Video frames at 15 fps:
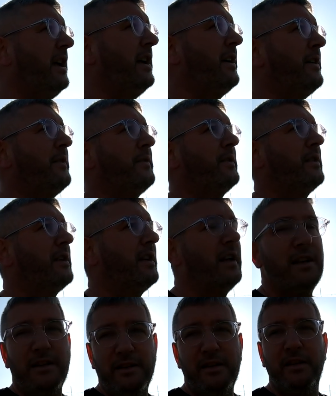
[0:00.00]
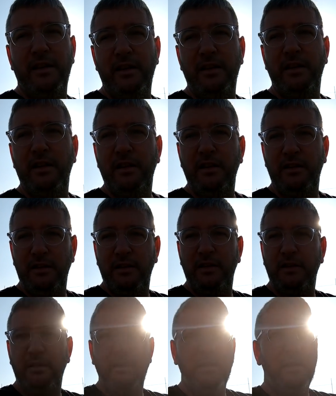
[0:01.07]
Wow, from St Roch to Celtic to play
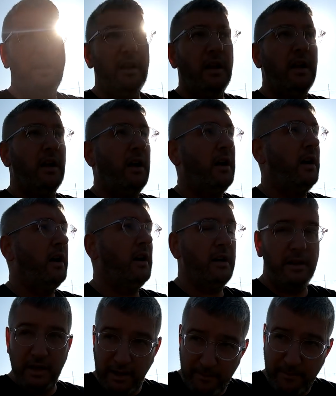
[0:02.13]
in the European Cup final against Feyenoord.